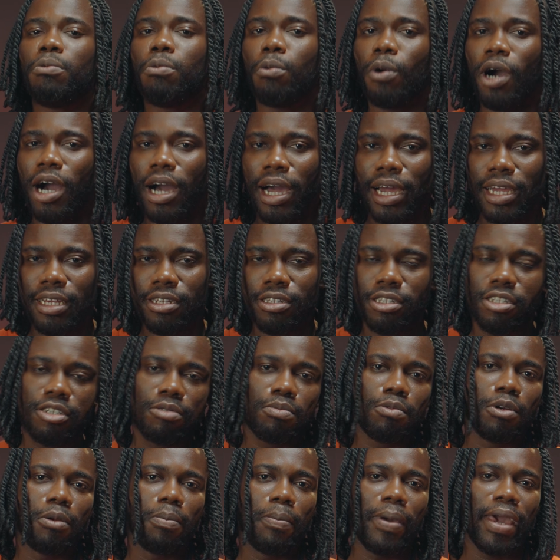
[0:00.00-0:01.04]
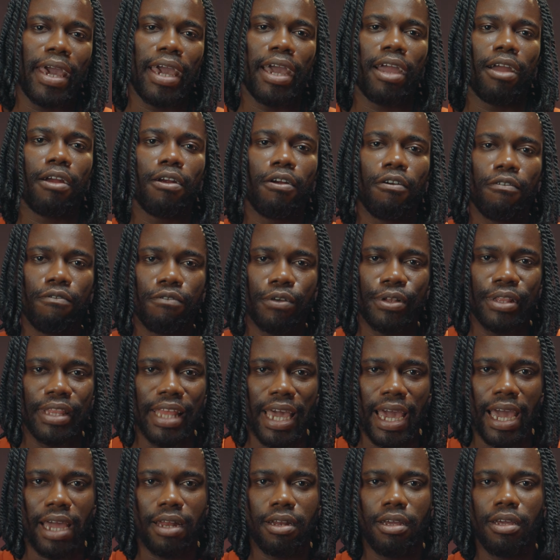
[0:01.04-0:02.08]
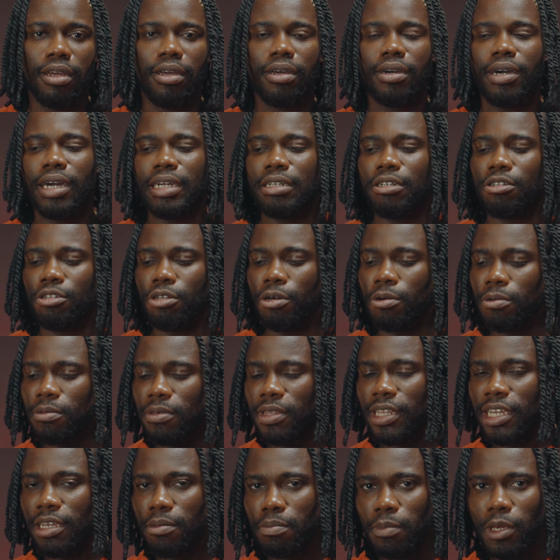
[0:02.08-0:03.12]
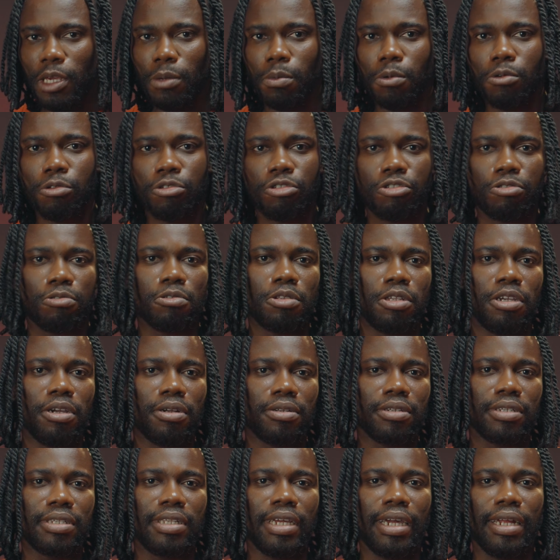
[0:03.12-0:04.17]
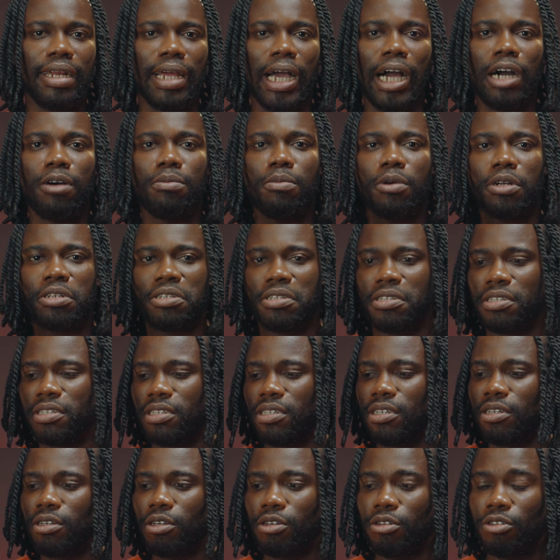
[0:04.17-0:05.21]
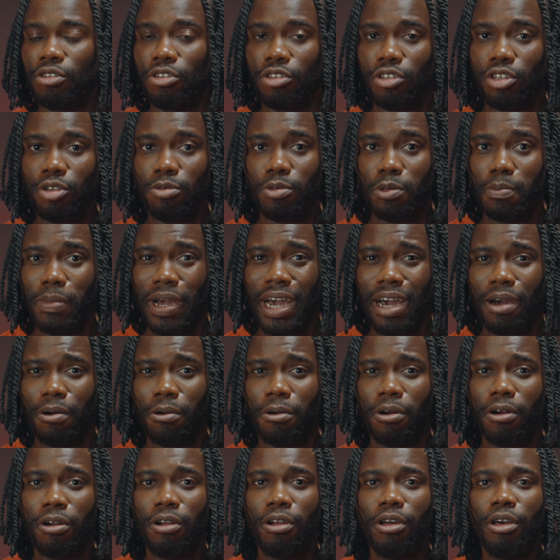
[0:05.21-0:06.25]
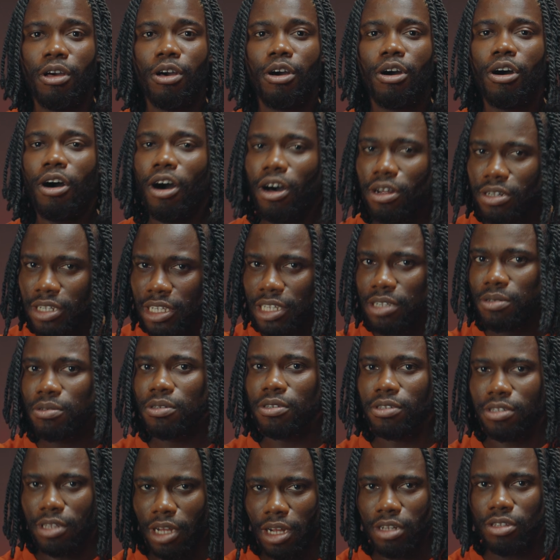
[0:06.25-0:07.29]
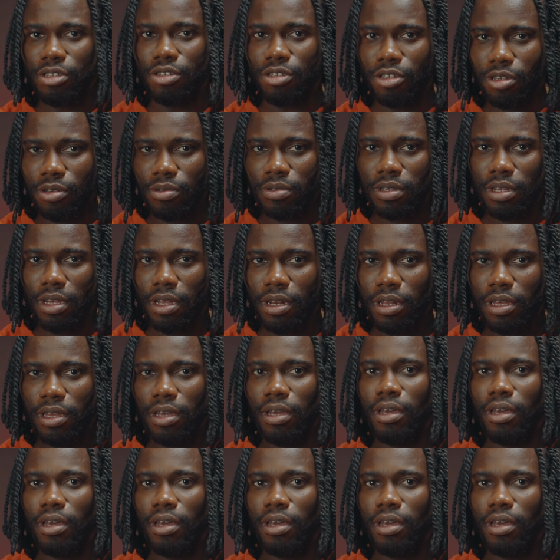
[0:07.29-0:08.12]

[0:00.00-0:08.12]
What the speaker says: wise to prepare for that. I don't think people truly understand how much this thing consumes power until you start to use it.